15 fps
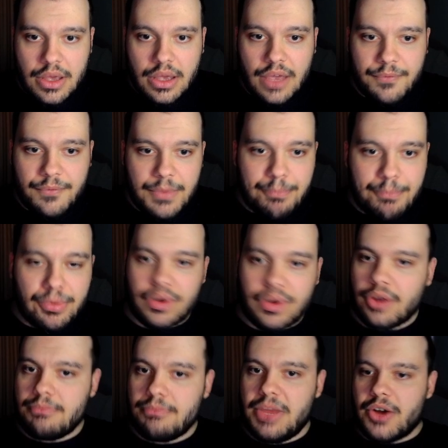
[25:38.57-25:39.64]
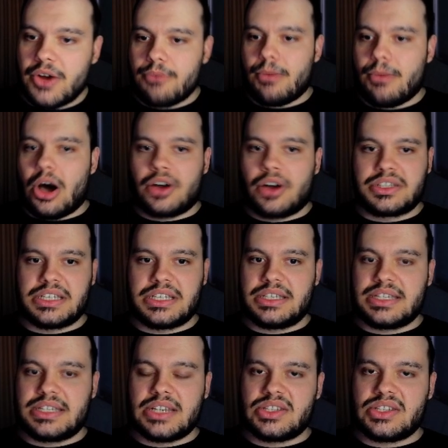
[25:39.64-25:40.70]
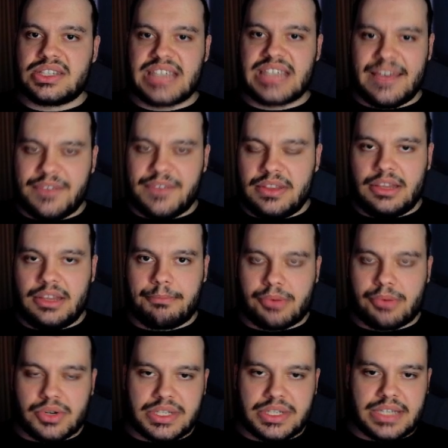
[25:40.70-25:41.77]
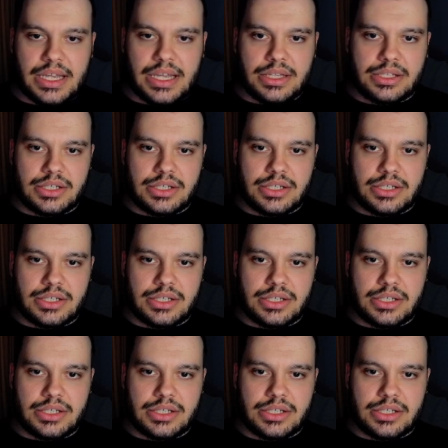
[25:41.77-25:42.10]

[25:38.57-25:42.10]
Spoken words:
If we put on Mirumok's, it says 70%.